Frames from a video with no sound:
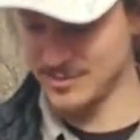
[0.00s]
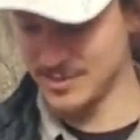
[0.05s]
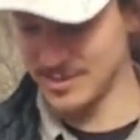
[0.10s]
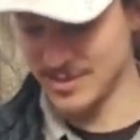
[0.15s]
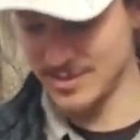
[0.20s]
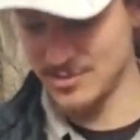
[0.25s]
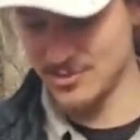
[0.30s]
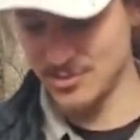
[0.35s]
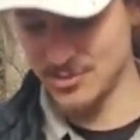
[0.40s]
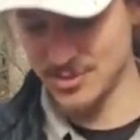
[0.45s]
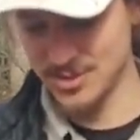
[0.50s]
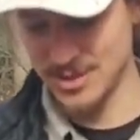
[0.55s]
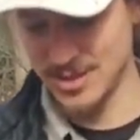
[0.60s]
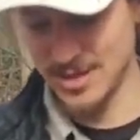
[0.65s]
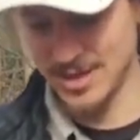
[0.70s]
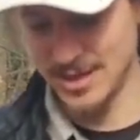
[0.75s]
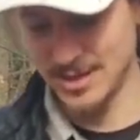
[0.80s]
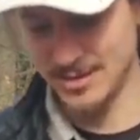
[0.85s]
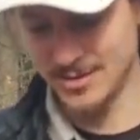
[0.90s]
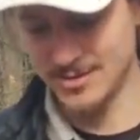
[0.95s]
was
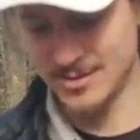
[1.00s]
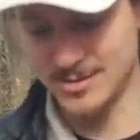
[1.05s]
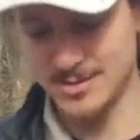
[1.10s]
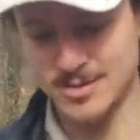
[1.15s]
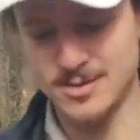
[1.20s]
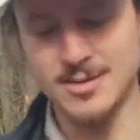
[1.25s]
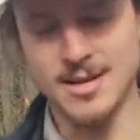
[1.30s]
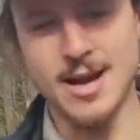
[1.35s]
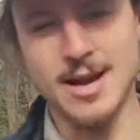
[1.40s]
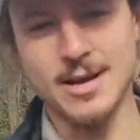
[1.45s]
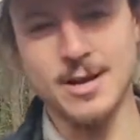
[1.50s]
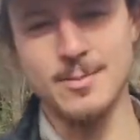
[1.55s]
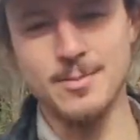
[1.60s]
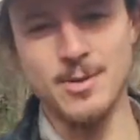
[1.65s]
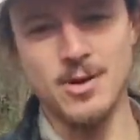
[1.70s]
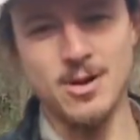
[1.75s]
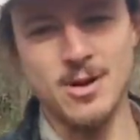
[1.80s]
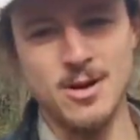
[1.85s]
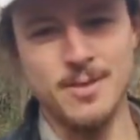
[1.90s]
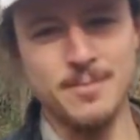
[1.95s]
interesting. This is the Tiger
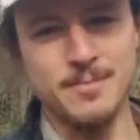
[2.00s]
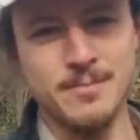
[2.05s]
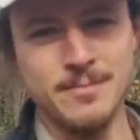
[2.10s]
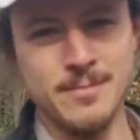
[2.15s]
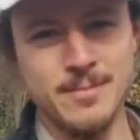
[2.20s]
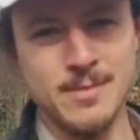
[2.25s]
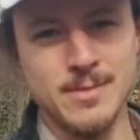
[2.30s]
Balm,